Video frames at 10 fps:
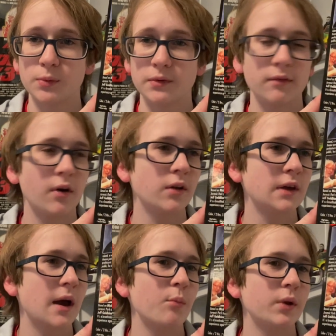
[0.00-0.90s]
movie of all
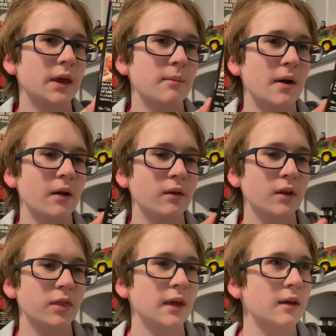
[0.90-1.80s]
time when it came out. I
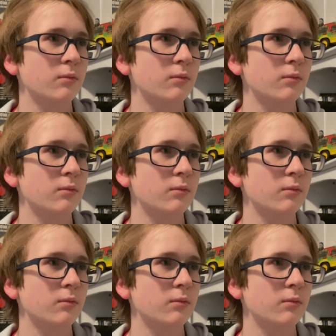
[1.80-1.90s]
think it